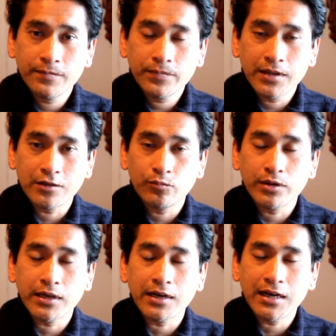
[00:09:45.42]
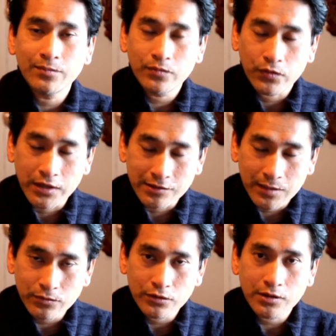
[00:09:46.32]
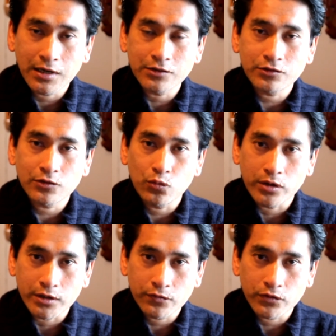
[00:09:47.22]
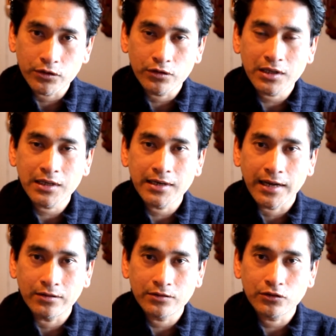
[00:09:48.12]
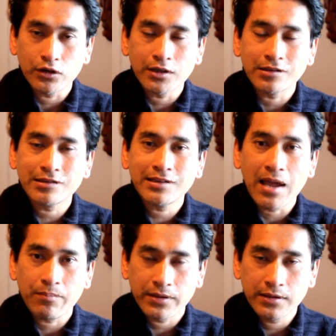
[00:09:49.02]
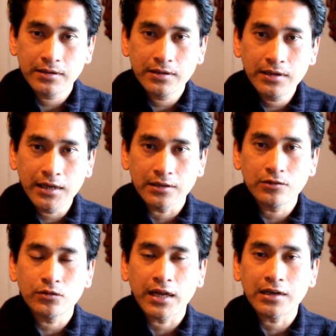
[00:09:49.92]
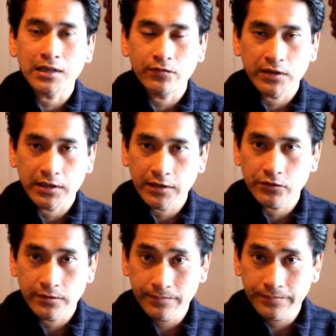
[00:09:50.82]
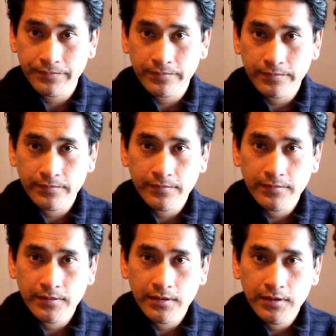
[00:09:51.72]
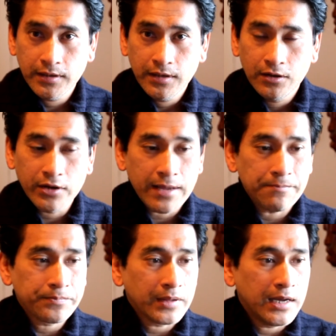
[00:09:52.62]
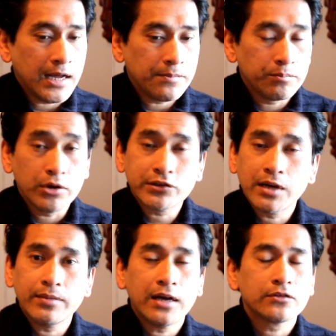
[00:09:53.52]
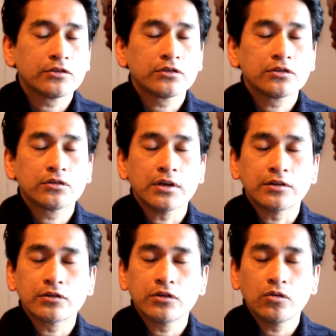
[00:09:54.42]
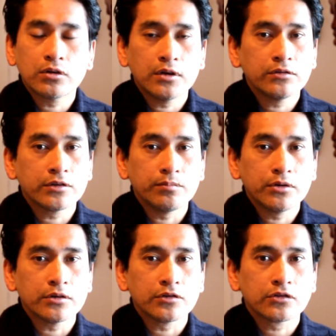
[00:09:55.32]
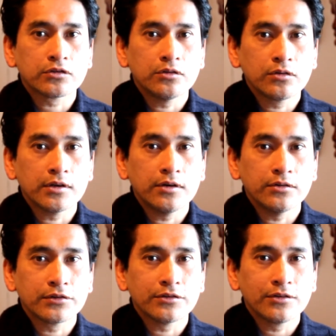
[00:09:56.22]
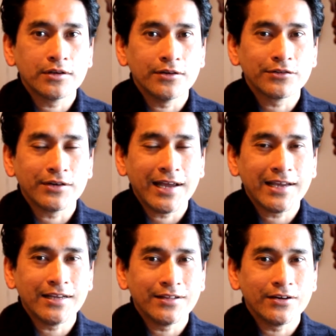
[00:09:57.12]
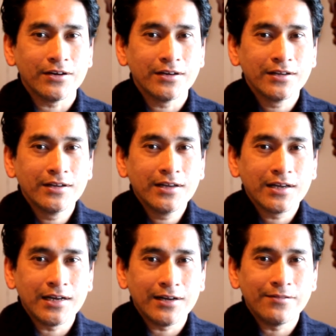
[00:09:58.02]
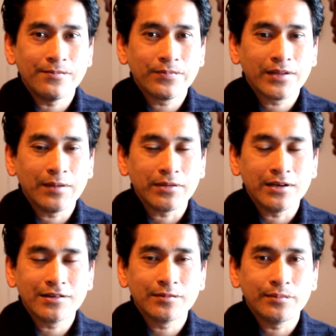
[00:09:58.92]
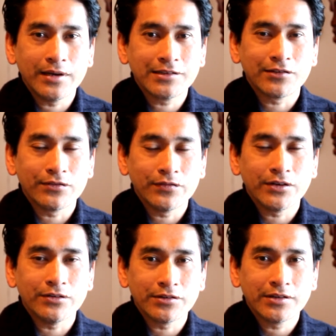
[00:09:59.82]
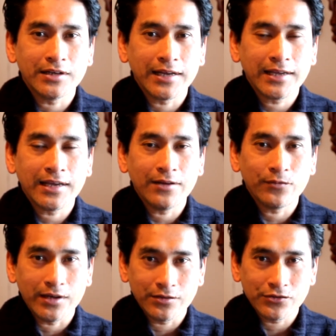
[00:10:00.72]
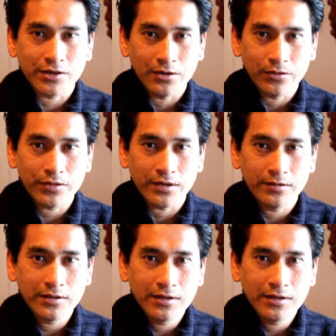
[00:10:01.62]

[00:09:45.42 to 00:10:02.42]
It's bringing things up to your conscious awareness for you to clean out so you can step into that loving nature. Okay, book's coming out. It's so close. The book is so close, so close. So hang in there. I'm getting some amazing reviews, and I can't wait to share it with you.